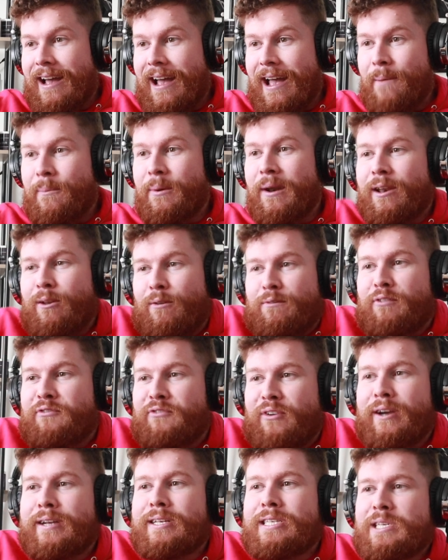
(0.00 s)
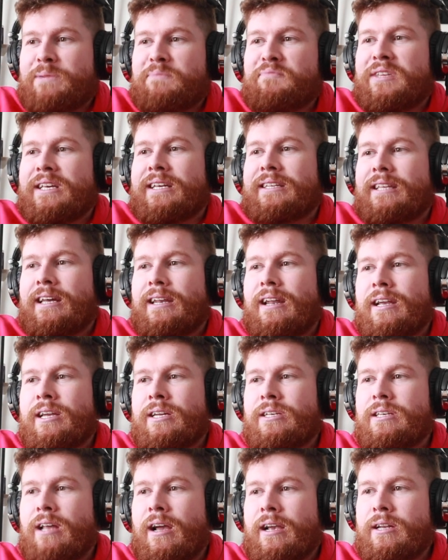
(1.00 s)
Uh, but I'd love to find something that I
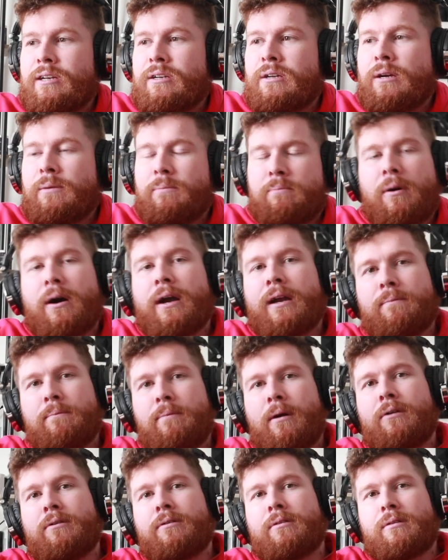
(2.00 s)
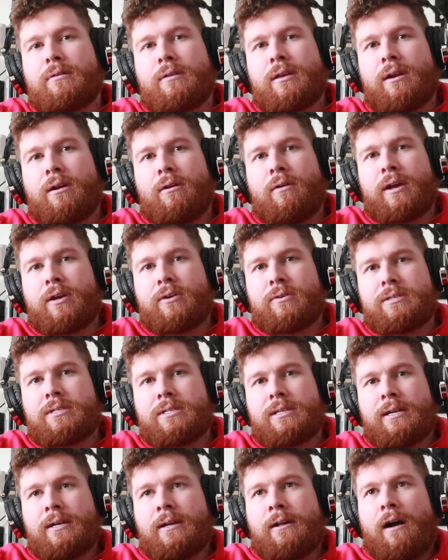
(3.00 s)
could, I could combine both. You know, I
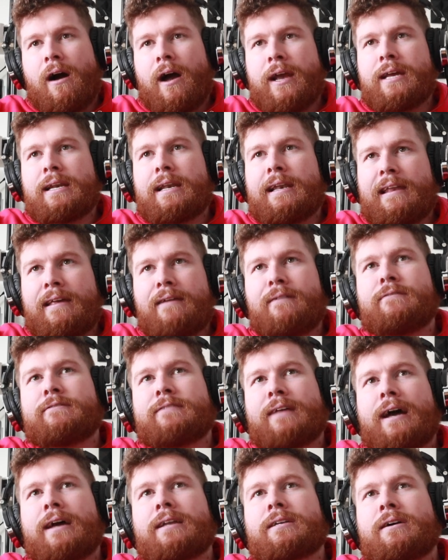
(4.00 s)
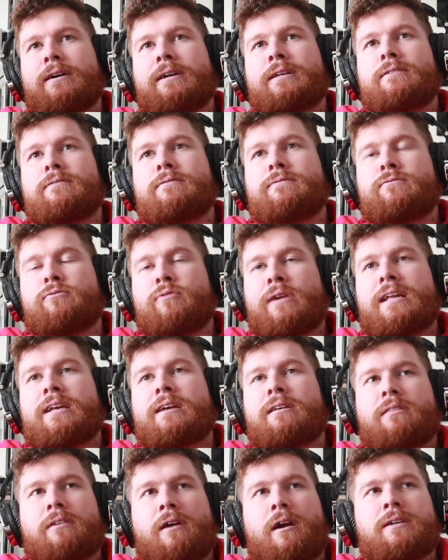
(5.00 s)
could, I could live that kind of really
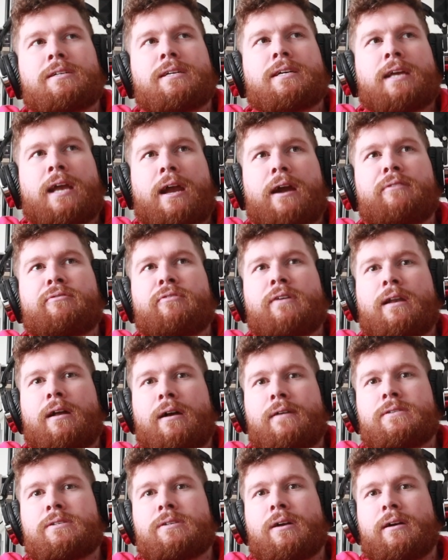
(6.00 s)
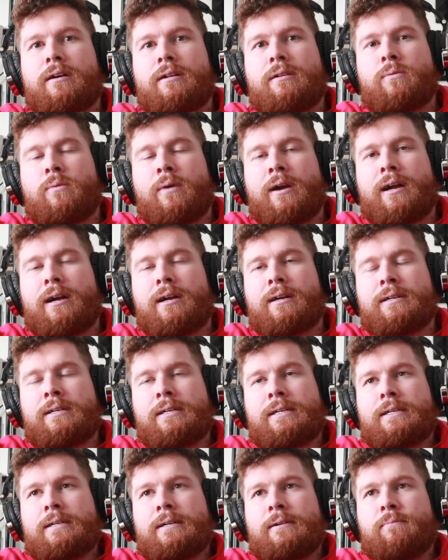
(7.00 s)
cathartic, carefree lifestyle where
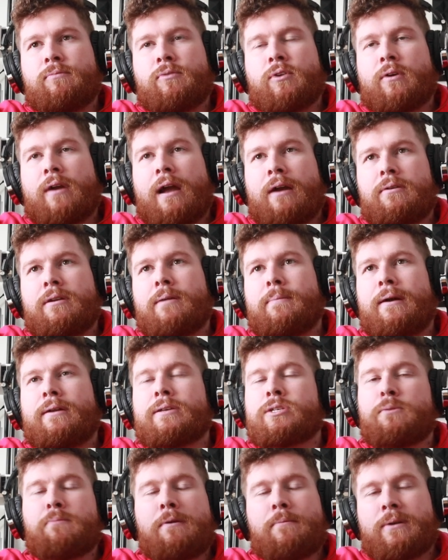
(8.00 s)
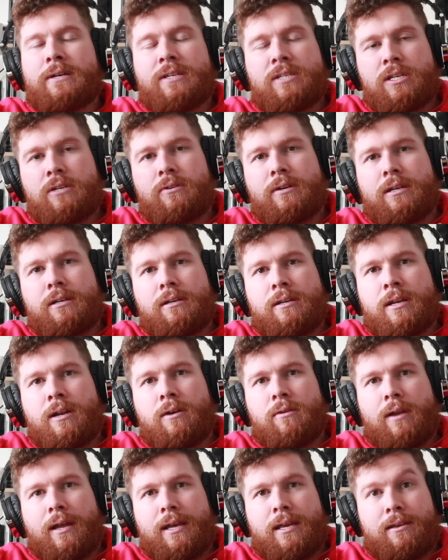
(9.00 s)
you're out and about. Some people can do it, you
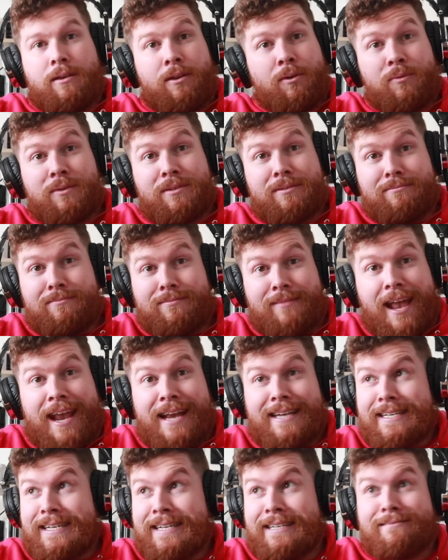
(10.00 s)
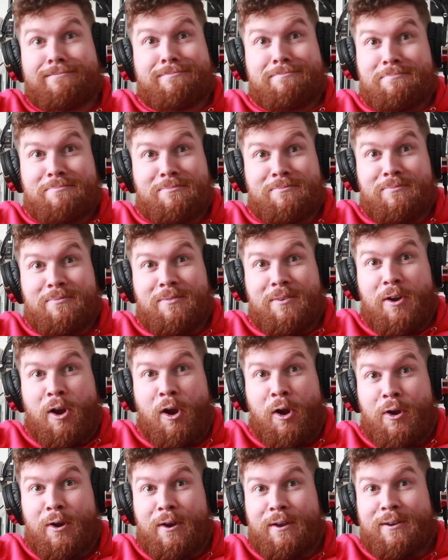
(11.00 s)
know, like, you know, with Aideen,
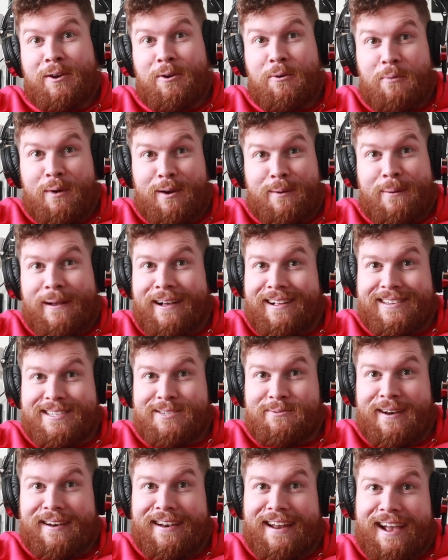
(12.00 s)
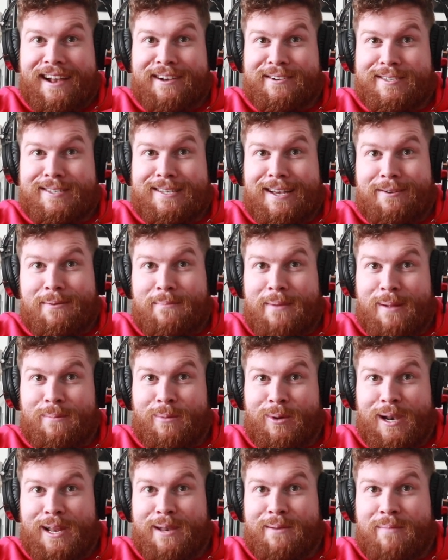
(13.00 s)
her and her work pals renting a house down in
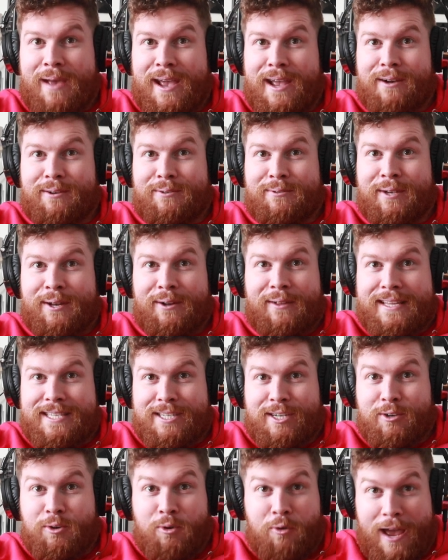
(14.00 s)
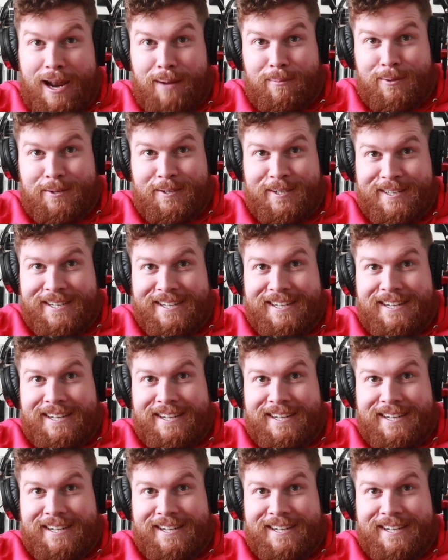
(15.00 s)
Belmullet in Mayo, you know, that's incredible.